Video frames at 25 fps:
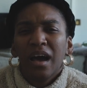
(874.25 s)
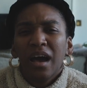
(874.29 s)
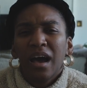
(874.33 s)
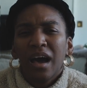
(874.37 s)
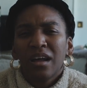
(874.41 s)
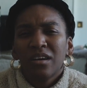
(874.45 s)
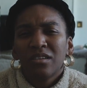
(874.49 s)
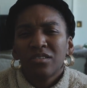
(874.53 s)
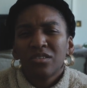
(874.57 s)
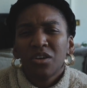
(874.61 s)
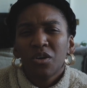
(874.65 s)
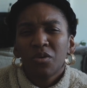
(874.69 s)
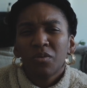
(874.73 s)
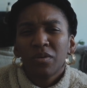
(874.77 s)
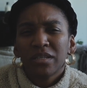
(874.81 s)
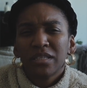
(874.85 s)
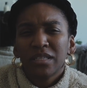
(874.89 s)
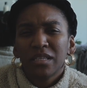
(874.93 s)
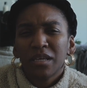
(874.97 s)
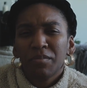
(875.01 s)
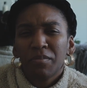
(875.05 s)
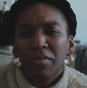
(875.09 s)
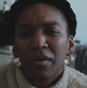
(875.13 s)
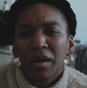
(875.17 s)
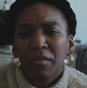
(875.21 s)
I don't know what
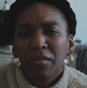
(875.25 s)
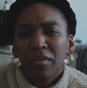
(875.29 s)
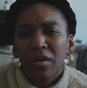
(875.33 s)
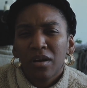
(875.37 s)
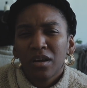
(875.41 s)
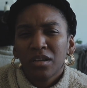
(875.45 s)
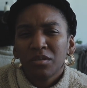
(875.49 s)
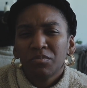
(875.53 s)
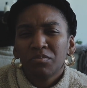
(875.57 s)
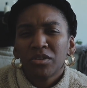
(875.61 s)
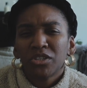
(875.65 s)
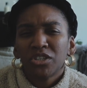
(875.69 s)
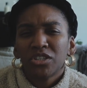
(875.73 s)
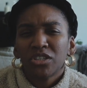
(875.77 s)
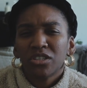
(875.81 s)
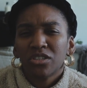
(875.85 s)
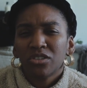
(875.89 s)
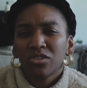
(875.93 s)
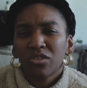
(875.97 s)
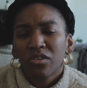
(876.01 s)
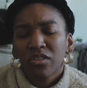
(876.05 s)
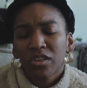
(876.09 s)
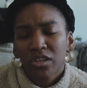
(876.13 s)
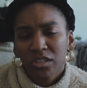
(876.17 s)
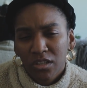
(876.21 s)
tip I'm on, but just
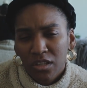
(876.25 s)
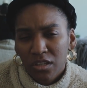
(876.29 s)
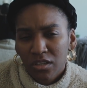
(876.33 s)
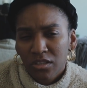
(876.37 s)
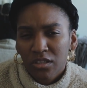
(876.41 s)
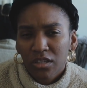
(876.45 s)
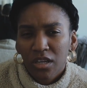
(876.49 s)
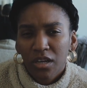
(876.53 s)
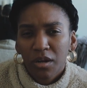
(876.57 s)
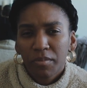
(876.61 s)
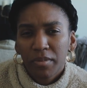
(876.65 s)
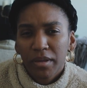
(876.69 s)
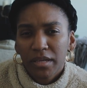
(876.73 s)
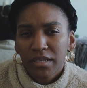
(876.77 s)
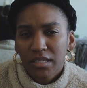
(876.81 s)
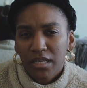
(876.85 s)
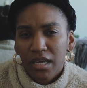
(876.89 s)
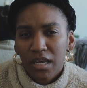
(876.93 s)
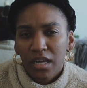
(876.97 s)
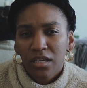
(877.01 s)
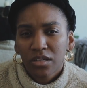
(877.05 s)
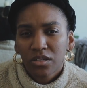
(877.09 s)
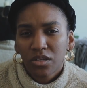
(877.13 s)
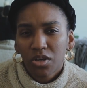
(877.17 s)
know that there's going to be 10